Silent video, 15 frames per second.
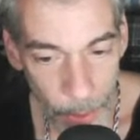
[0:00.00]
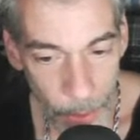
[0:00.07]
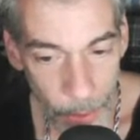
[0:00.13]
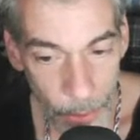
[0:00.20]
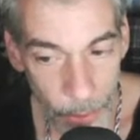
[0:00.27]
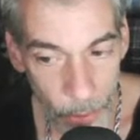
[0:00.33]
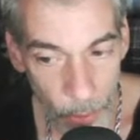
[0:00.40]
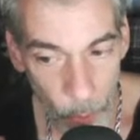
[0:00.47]

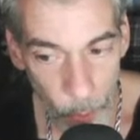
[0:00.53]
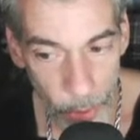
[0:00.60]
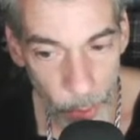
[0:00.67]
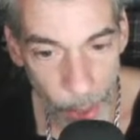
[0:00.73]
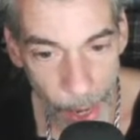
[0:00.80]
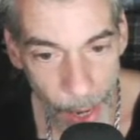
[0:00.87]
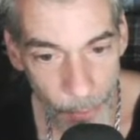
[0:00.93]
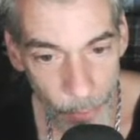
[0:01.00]
So when you
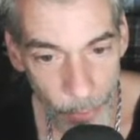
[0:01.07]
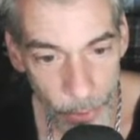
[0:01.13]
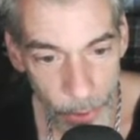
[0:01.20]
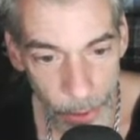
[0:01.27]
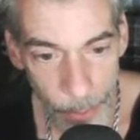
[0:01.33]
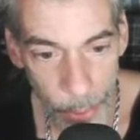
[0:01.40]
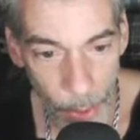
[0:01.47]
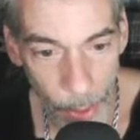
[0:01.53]
have a
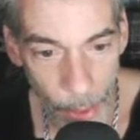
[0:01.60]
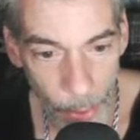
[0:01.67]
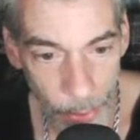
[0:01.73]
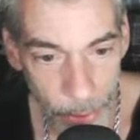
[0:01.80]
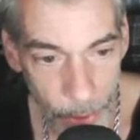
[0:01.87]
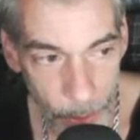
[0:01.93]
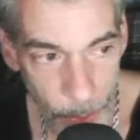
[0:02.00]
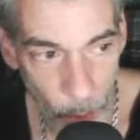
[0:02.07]
sleep
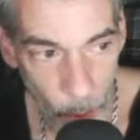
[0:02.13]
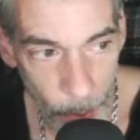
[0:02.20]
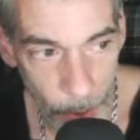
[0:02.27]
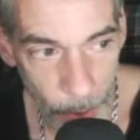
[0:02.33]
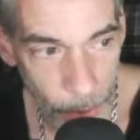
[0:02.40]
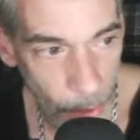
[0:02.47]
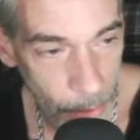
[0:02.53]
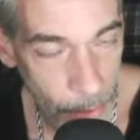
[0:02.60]
paralysis
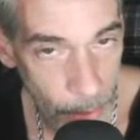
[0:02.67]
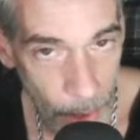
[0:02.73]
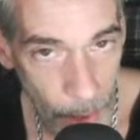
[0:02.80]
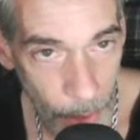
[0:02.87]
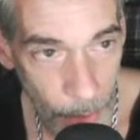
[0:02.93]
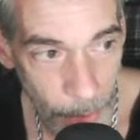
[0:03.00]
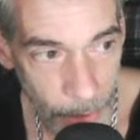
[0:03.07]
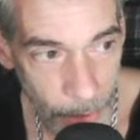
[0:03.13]
moment, that's
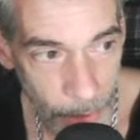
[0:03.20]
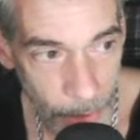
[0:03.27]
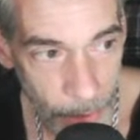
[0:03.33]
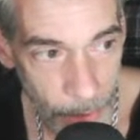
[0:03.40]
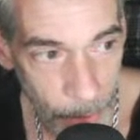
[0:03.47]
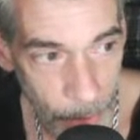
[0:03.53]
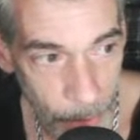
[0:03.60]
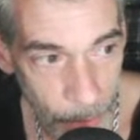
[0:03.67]

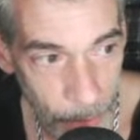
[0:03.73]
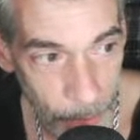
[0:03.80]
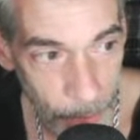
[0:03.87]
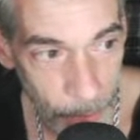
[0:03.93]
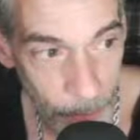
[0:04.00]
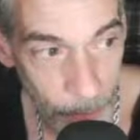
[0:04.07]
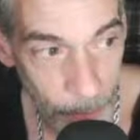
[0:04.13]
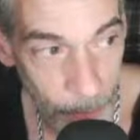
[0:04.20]

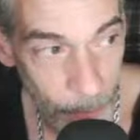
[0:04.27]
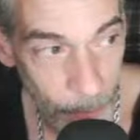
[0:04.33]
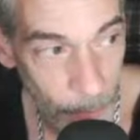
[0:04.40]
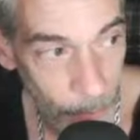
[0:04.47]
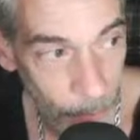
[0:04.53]
truth.